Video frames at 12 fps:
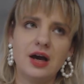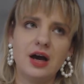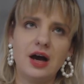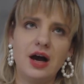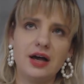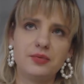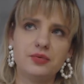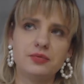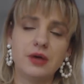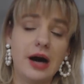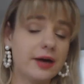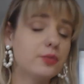
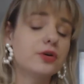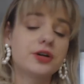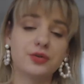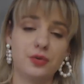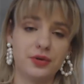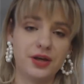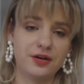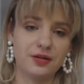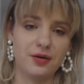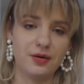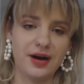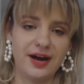I wear it all year
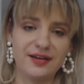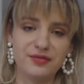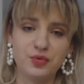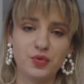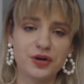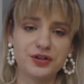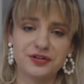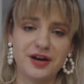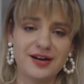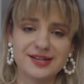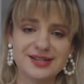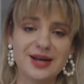long. I even wear it on a
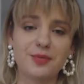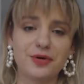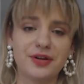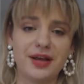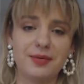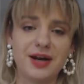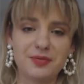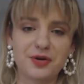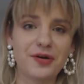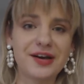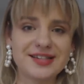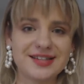hot summer day, but I'm
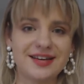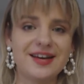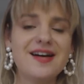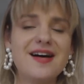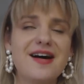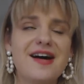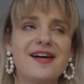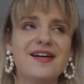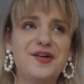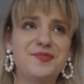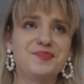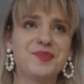crazy.
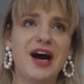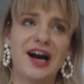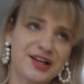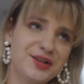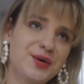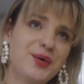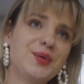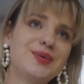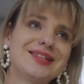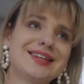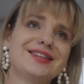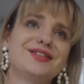I know
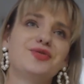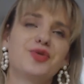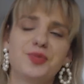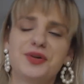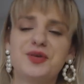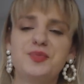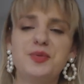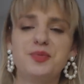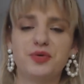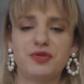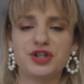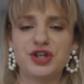that normally
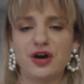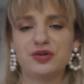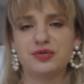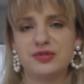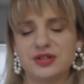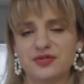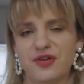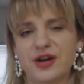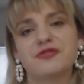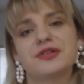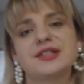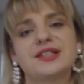people reach out to this
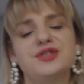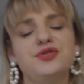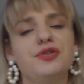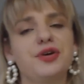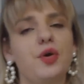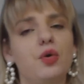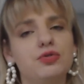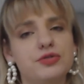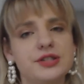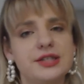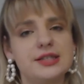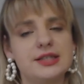fragrance during colder
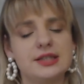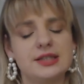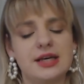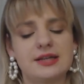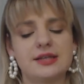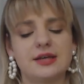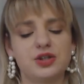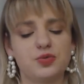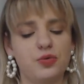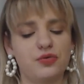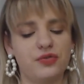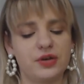seasons. I think it's
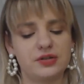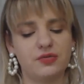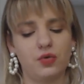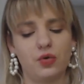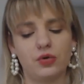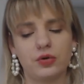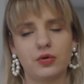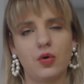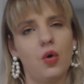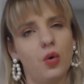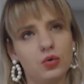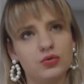perfect for
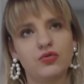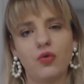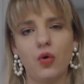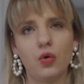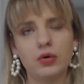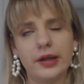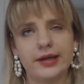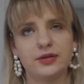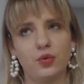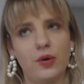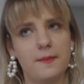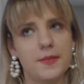cold fall, like
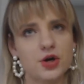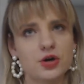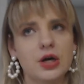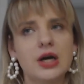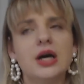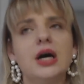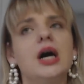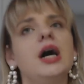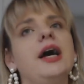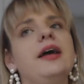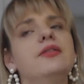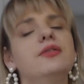November,
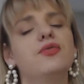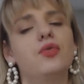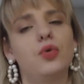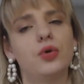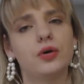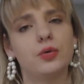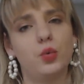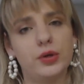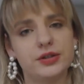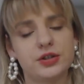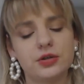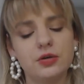and for
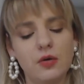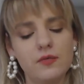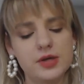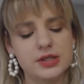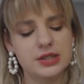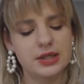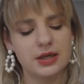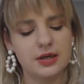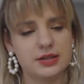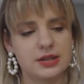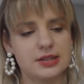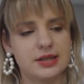winter, obviously,
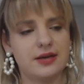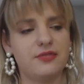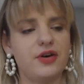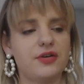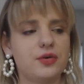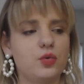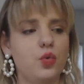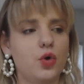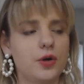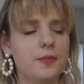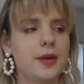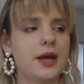because it's like very
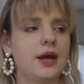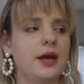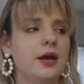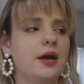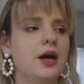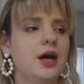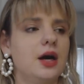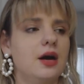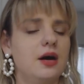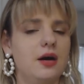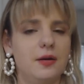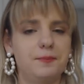warming,
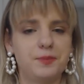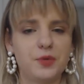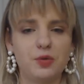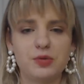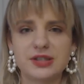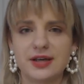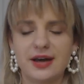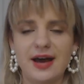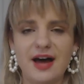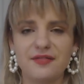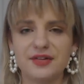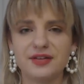almost like
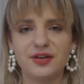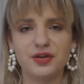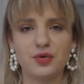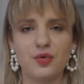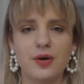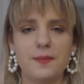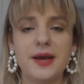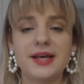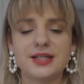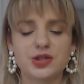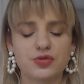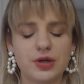having, you know, a
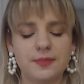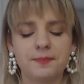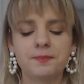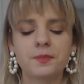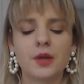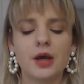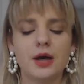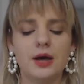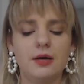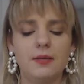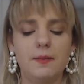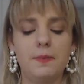pastry.
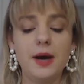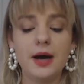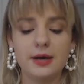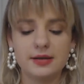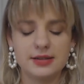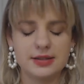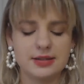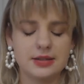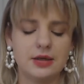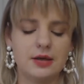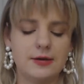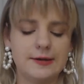But
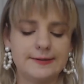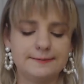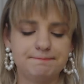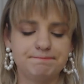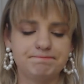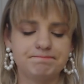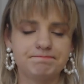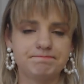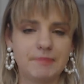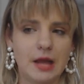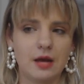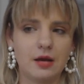
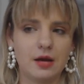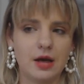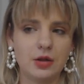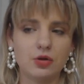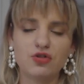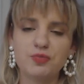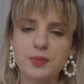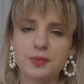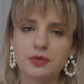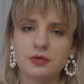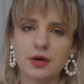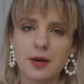a lot of
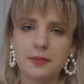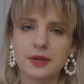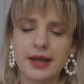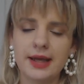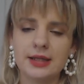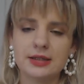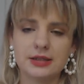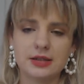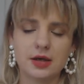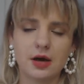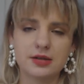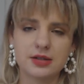people complain that
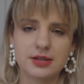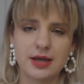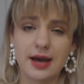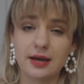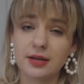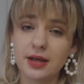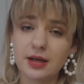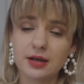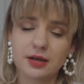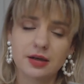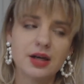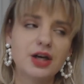it causes a headache,
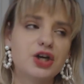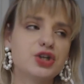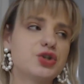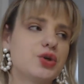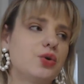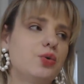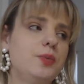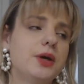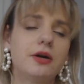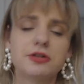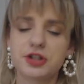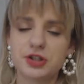so be
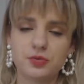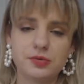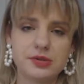cautious with